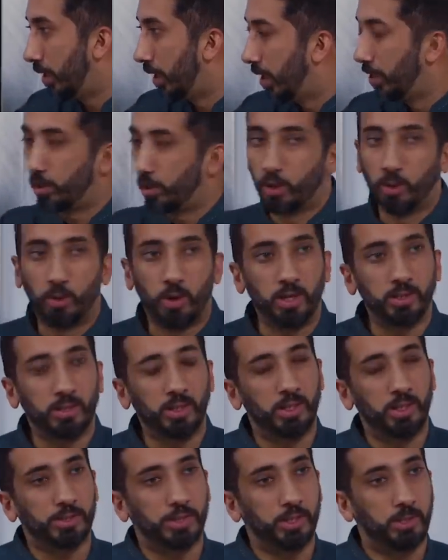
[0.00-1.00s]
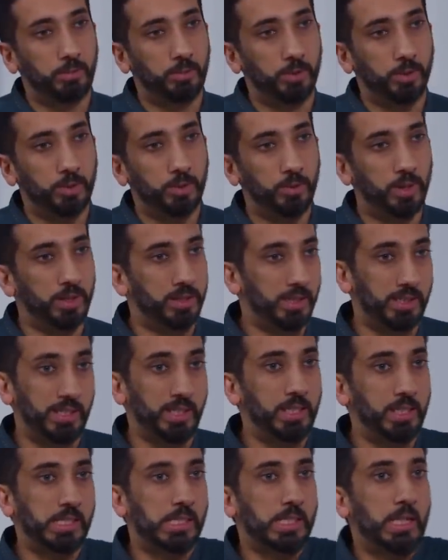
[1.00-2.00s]
And they go on to lesson number two and they
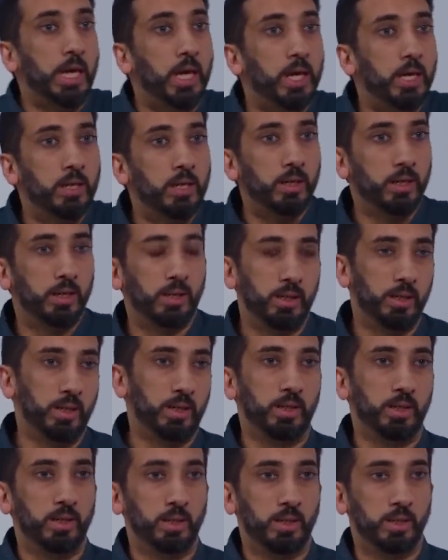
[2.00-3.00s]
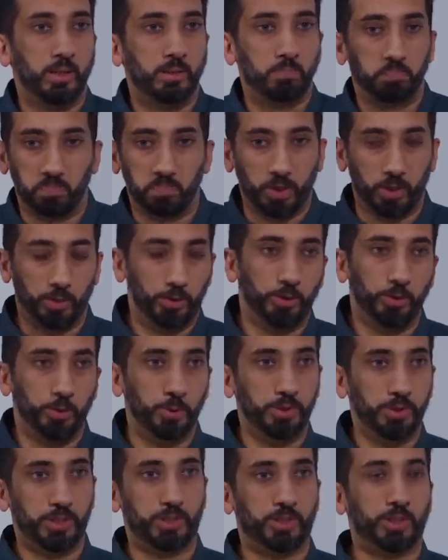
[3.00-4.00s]
see this kid. They don't know
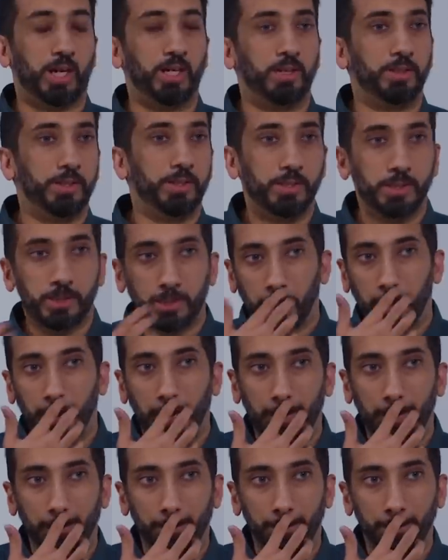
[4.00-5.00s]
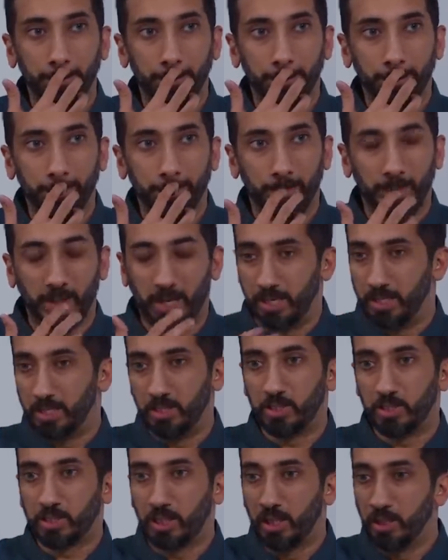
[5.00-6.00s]
who this child is. And
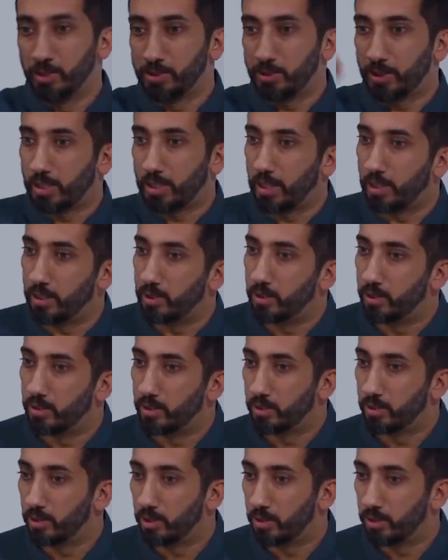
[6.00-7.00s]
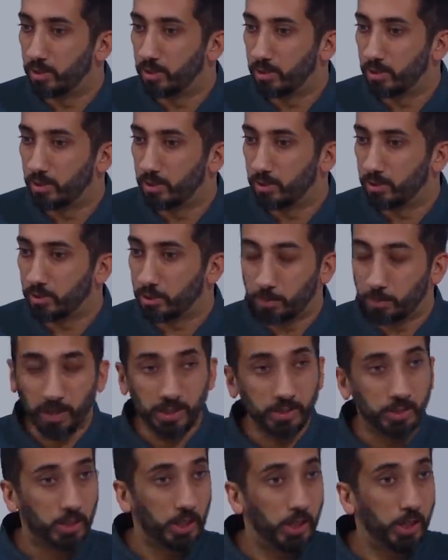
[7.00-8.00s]
he just kills the kid. This
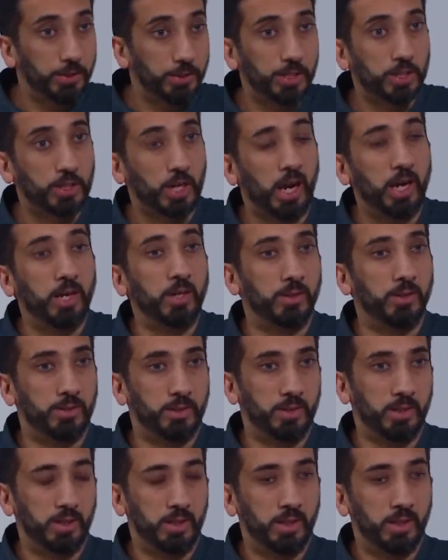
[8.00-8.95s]
man kills a child.